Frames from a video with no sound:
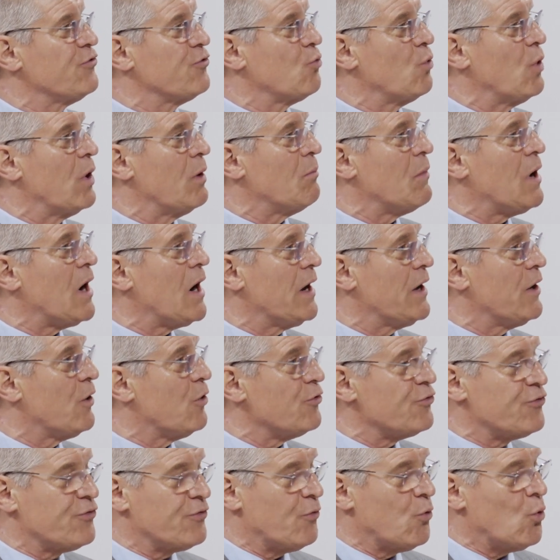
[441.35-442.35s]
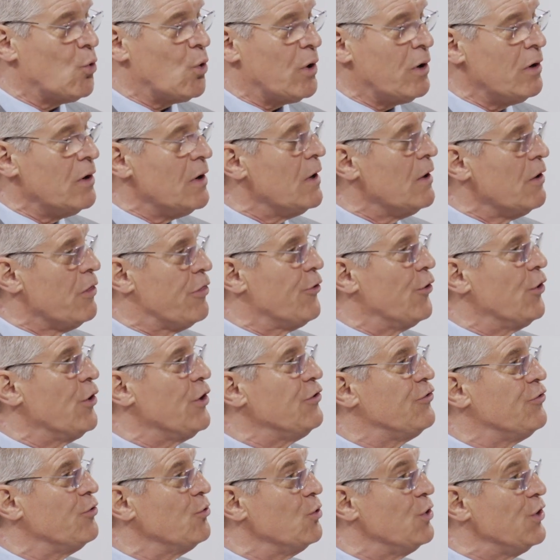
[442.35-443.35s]
square miles for
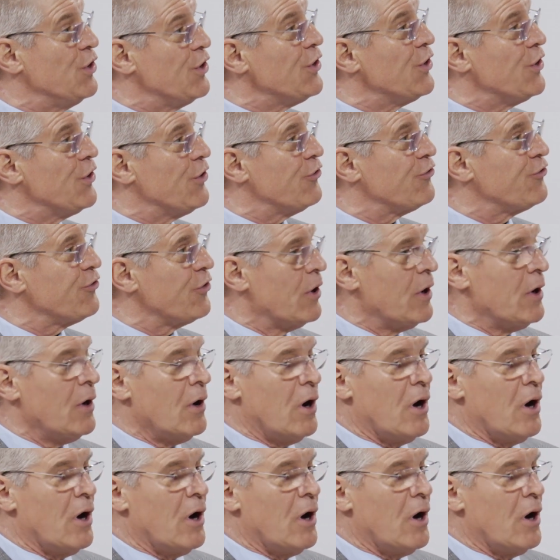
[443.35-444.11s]
32 years,